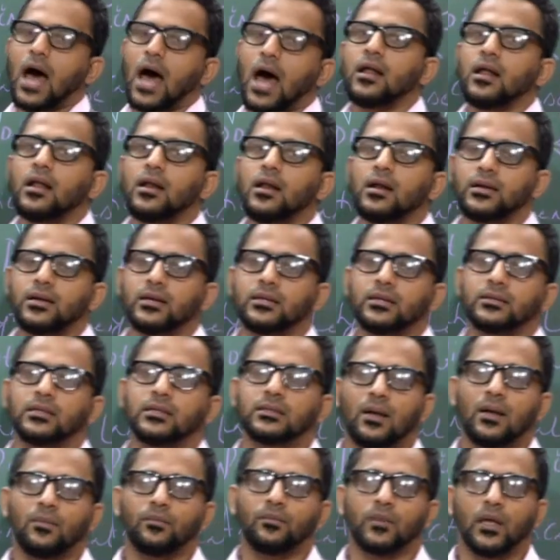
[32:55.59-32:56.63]
Analytics is
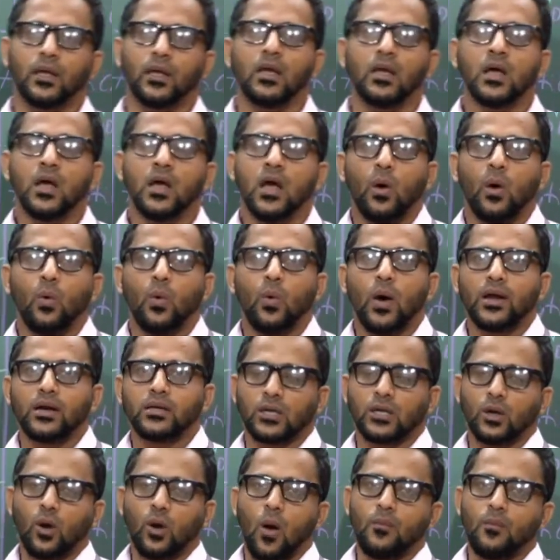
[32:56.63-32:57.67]
something where
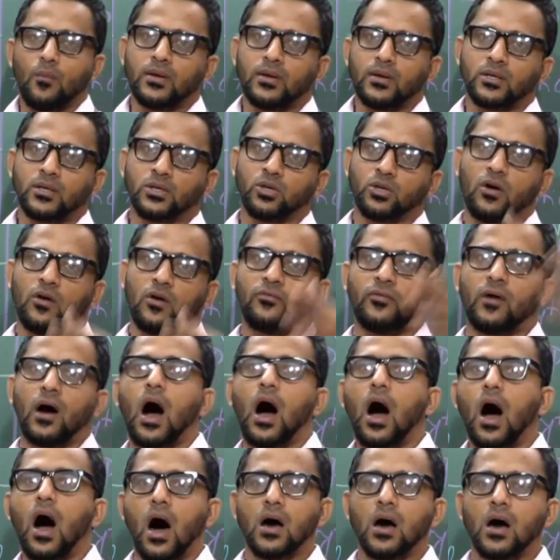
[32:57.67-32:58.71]
it's a combination of
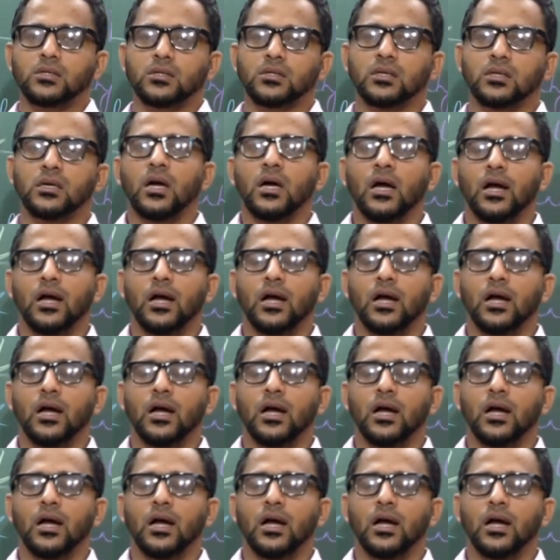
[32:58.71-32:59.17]
art,